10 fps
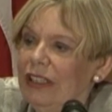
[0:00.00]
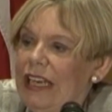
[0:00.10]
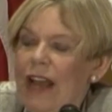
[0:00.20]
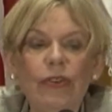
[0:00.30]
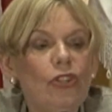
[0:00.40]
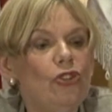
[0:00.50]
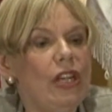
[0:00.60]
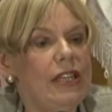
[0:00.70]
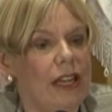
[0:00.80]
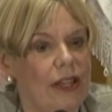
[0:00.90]
Never
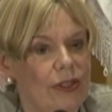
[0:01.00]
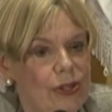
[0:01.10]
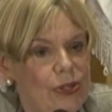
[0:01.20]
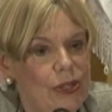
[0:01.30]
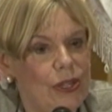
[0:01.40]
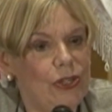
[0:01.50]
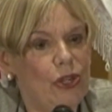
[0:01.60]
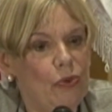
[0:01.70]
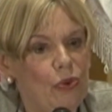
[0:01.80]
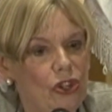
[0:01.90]
treat others
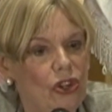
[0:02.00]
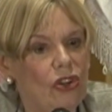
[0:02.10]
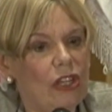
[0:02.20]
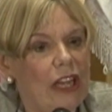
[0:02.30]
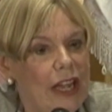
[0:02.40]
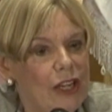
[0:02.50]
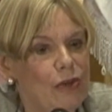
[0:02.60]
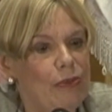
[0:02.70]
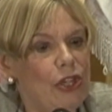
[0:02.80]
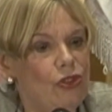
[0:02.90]
as you would not like
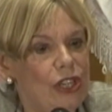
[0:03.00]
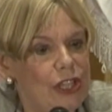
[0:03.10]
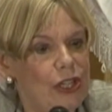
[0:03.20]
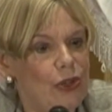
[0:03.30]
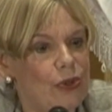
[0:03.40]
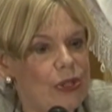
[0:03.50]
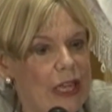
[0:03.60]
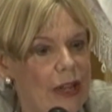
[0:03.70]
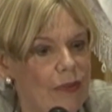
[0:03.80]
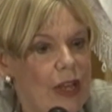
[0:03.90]
to be treated
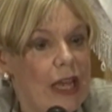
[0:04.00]
yourself,